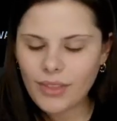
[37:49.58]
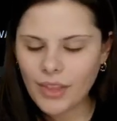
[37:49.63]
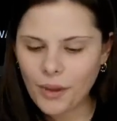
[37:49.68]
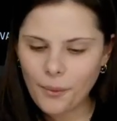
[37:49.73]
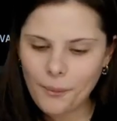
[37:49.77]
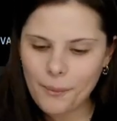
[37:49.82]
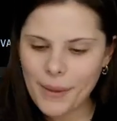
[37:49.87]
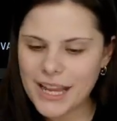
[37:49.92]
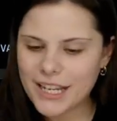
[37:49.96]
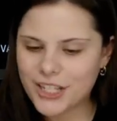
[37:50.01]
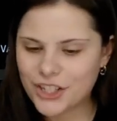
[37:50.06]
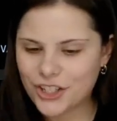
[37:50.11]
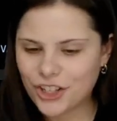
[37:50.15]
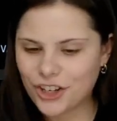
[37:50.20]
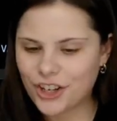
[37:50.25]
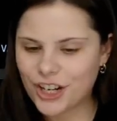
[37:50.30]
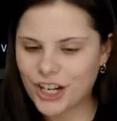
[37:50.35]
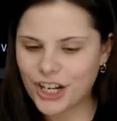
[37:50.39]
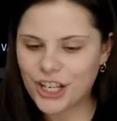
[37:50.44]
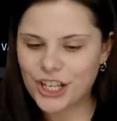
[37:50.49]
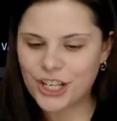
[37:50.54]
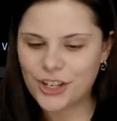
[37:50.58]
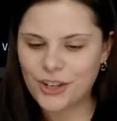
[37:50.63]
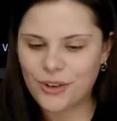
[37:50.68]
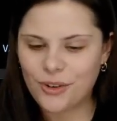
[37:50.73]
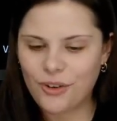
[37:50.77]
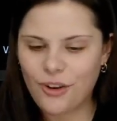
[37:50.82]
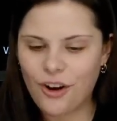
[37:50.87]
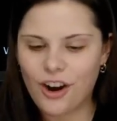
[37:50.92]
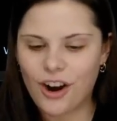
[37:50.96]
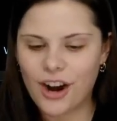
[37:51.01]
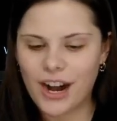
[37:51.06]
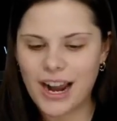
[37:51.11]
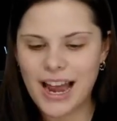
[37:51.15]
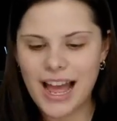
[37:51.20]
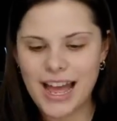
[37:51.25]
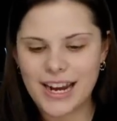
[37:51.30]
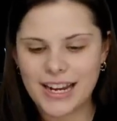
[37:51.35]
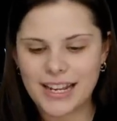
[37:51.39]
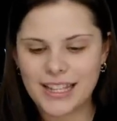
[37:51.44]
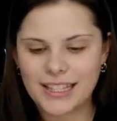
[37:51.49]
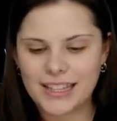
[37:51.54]
make sure you are
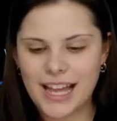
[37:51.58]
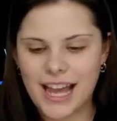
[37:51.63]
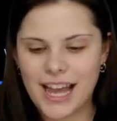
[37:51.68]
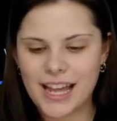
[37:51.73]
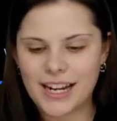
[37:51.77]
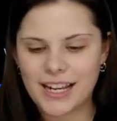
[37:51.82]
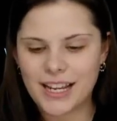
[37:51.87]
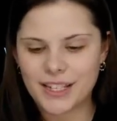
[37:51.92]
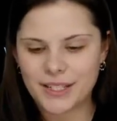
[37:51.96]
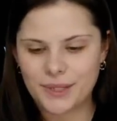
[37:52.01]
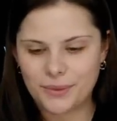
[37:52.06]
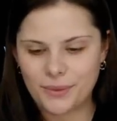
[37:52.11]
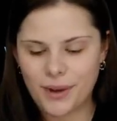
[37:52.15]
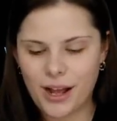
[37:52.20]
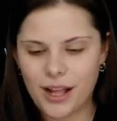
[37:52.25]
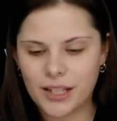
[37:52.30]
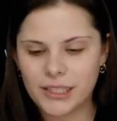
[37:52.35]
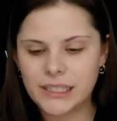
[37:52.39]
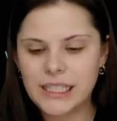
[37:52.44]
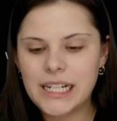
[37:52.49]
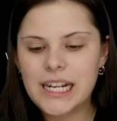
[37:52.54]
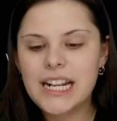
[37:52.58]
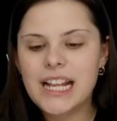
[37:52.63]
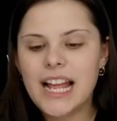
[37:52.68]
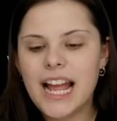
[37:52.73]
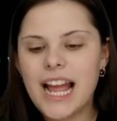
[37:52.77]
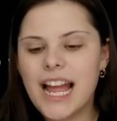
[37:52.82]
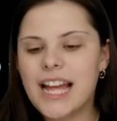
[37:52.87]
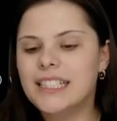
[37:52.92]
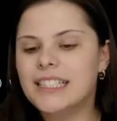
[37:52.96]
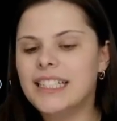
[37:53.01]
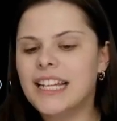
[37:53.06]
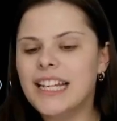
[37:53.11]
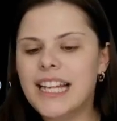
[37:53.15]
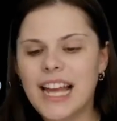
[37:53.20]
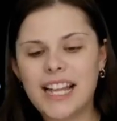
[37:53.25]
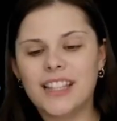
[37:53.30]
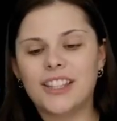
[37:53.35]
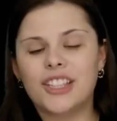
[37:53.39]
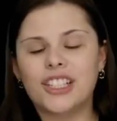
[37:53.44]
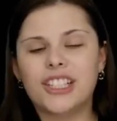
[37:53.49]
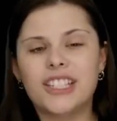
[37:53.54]
adding that as well. And
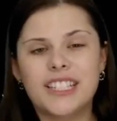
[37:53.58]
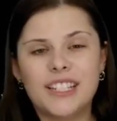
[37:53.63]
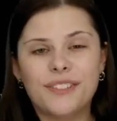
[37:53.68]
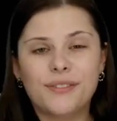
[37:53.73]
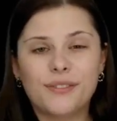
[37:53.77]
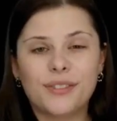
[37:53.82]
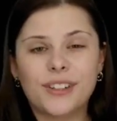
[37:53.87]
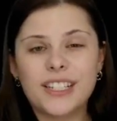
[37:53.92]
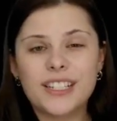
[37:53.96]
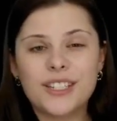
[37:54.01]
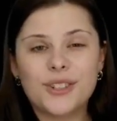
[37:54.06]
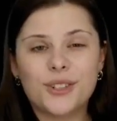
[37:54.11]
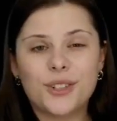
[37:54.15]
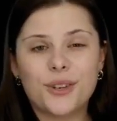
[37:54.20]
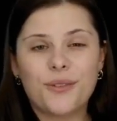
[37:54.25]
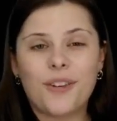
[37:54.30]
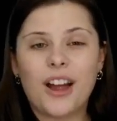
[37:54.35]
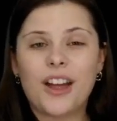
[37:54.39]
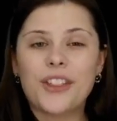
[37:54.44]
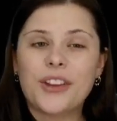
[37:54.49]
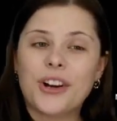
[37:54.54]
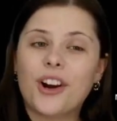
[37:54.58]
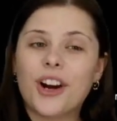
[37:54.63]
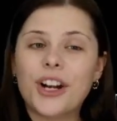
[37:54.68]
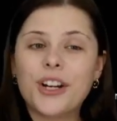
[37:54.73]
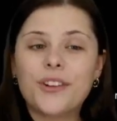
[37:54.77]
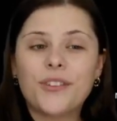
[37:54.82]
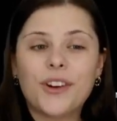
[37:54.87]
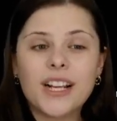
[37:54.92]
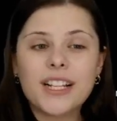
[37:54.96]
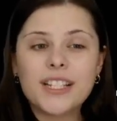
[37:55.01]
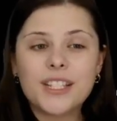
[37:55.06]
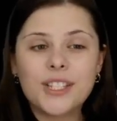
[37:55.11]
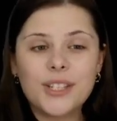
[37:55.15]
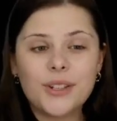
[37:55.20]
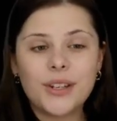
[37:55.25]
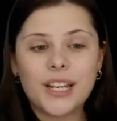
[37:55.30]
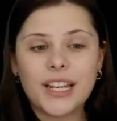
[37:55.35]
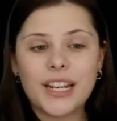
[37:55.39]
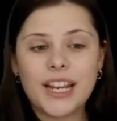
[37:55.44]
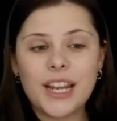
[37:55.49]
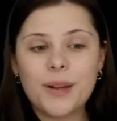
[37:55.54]
again, there are different sort of other guardrails that
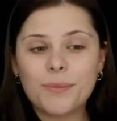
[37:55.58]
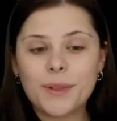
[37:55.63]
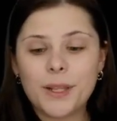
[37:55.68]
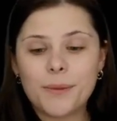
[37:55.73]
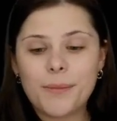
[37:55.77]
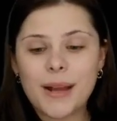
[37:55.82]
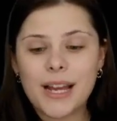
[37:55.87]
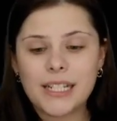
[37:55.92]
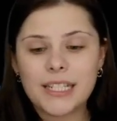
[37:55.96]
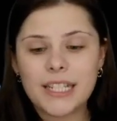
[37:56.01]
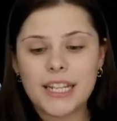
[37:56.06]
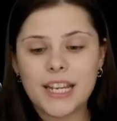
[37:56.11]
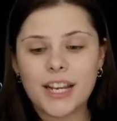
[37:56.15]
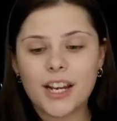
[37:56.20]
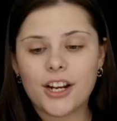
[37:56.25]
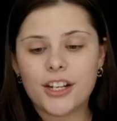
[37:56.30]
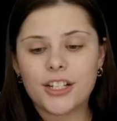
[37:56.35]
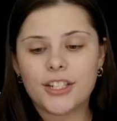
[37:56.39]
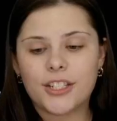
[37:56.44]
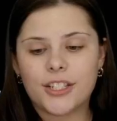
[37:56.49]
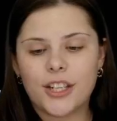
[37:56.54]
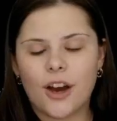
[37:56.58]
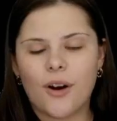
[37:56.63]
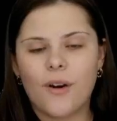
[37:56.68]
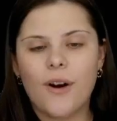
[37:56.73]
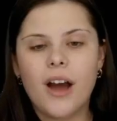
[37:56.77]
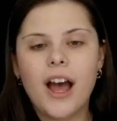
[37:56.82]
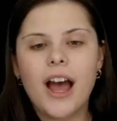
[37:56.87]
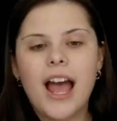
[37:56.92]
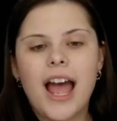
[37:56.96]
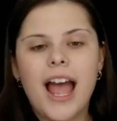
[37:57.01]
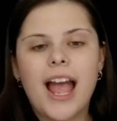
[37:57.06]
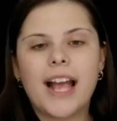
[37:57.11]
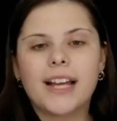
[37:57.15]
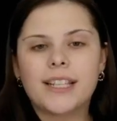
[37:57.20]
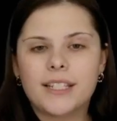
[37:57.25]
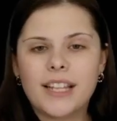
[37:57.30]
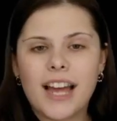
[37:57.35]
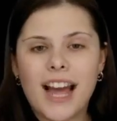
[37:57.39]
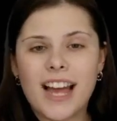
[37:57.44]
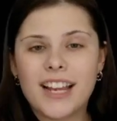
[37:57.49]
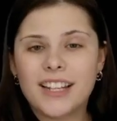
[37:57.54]
you can implement here. So
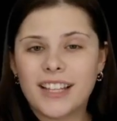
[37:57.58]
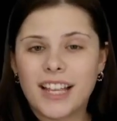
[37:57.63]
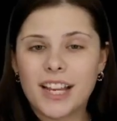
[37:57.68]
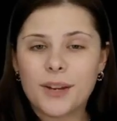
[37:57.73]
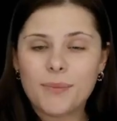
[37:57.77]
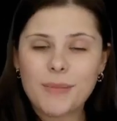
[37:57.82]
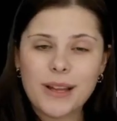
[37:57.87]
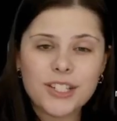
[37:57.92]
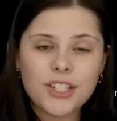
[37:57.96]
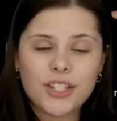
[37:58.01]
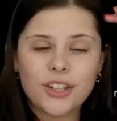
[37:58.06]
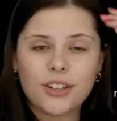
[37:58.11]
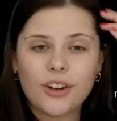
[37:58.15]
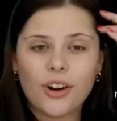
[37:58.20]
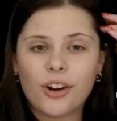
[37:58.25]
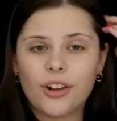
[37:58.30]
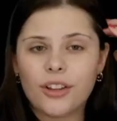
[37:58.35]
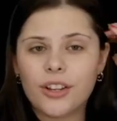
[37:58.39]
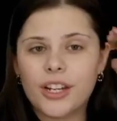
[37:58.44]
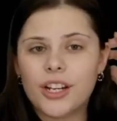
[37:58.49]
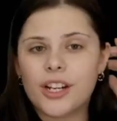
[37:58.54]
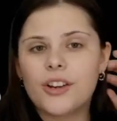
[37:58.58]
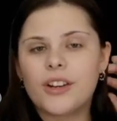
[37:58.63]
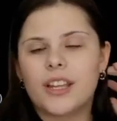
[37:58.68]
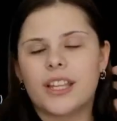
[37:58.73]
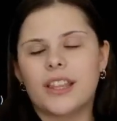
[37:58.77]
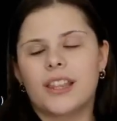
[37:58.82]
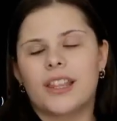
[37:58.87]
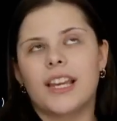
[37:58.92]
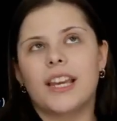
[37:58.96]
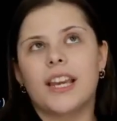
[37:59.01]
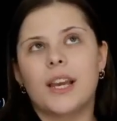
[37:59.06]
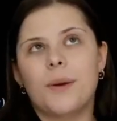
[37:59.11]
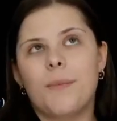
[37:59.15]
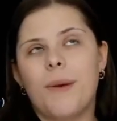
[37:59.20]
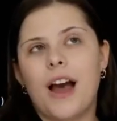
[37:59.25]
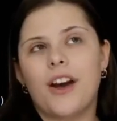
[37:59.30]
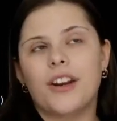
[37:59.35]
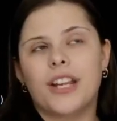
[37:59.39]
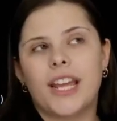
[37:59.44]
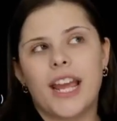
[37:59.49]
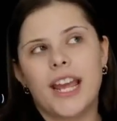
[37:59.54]
as I mentioned earlier, you can think
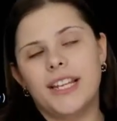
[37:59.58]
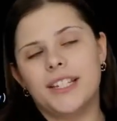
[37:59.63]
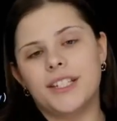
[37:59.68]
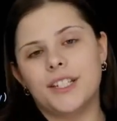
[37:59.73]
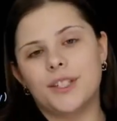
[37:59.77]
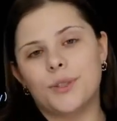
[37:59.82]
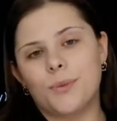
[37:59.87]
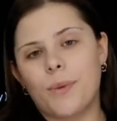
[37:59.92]
about cases